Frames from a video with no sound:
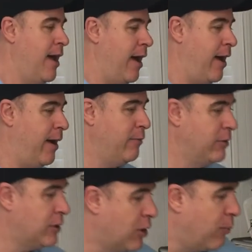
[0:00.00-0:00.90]
You're
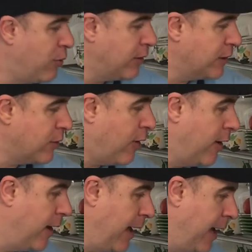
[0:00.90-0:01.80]
just going to put this
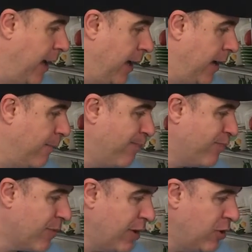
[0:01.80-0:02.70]
on a
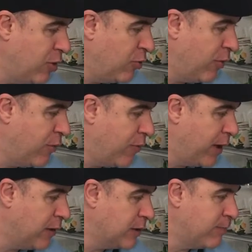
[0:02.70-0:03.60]
2 or
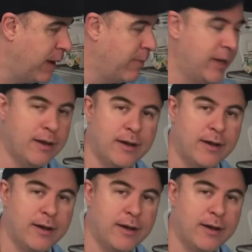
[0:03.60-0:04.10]
3, just maybe